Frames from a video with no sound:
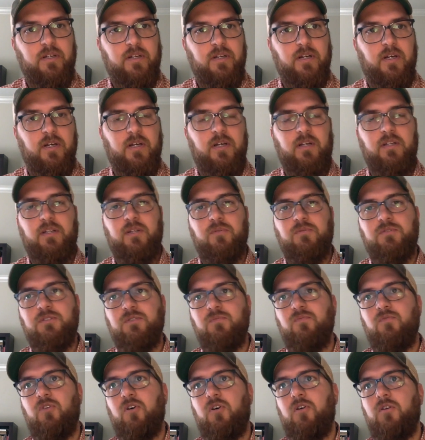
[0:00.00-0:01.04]
that was
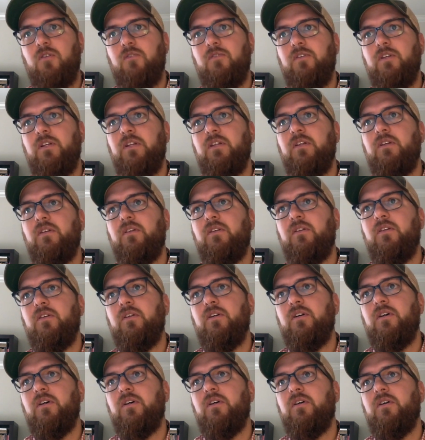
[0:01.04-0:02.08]
involved in
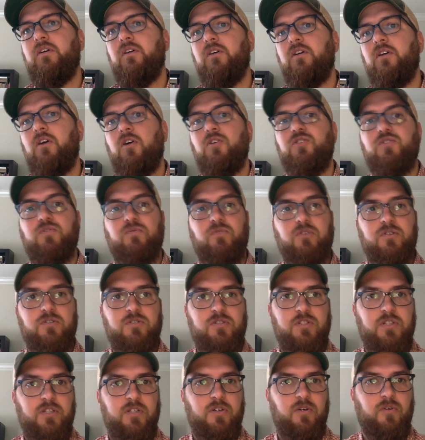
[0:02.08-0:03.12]
the
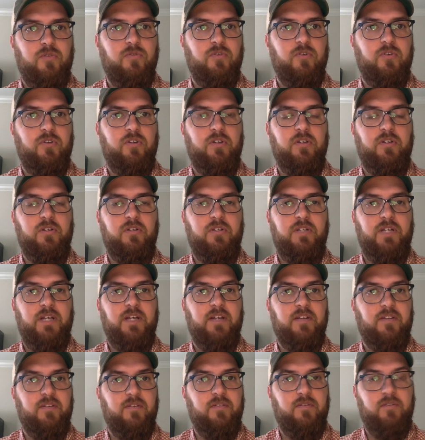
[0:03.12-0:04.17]
controversy over the
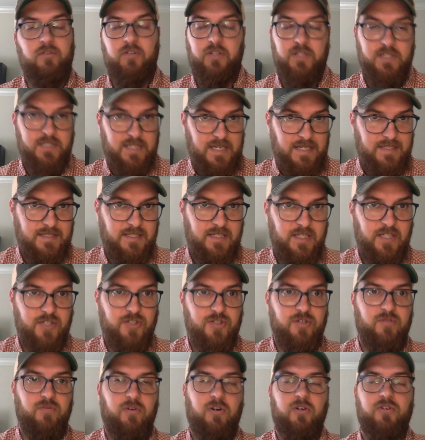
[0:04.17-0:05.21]
death or the
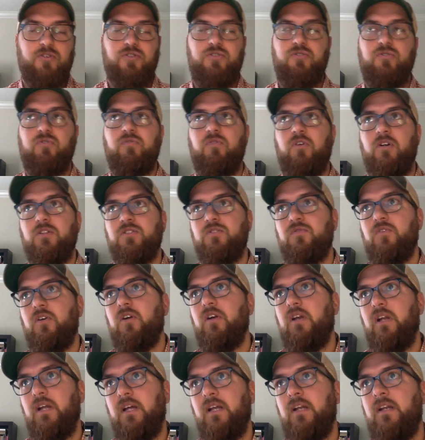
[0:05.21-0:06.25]
assassination of Archduke Franz
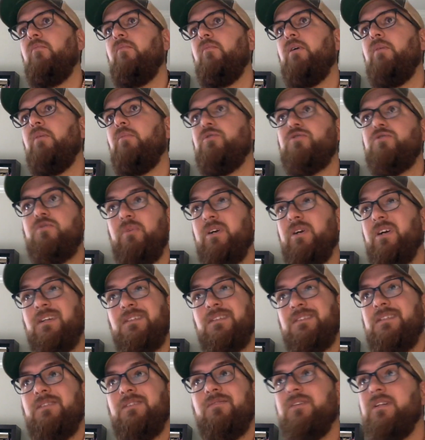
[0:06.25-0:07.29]
Ferdinand, and most
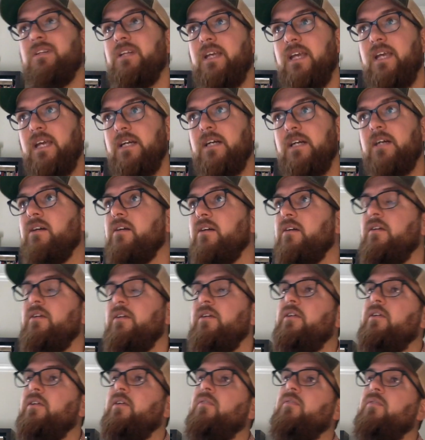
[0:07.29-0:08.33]
Americans didn't really care.
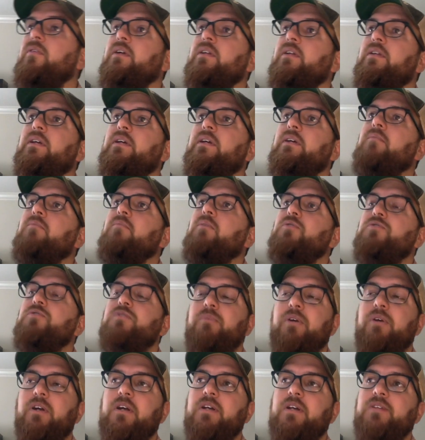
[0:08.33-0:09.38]
Most
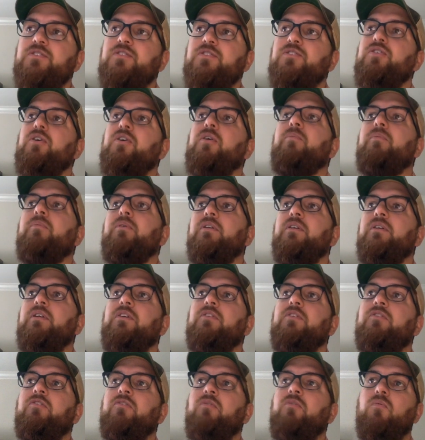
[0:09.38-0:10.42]
Americans interpreted
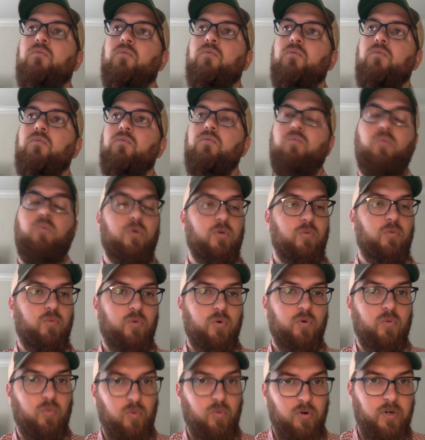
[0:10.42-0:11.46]
this World
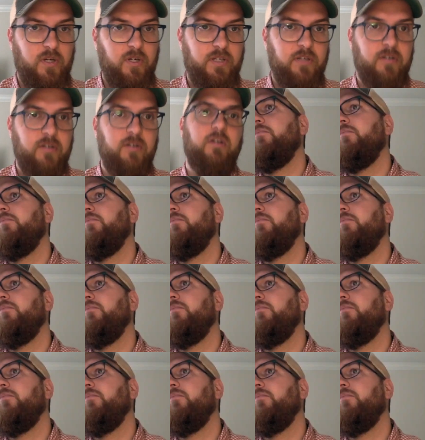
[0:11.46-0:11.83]
War I.